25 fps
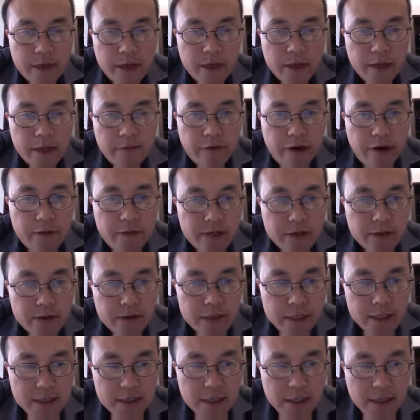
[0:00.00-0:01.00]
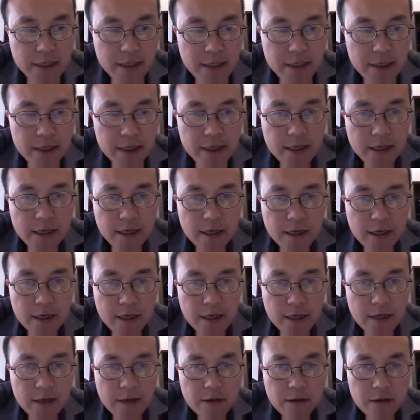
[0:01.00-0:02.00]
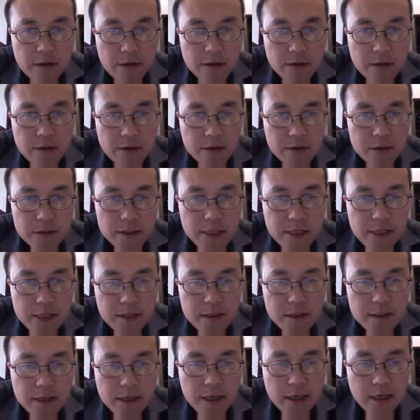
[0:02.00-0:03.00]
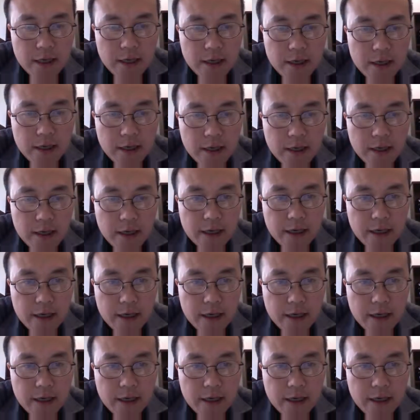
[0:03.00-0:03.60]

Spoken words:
environment sensing to sense the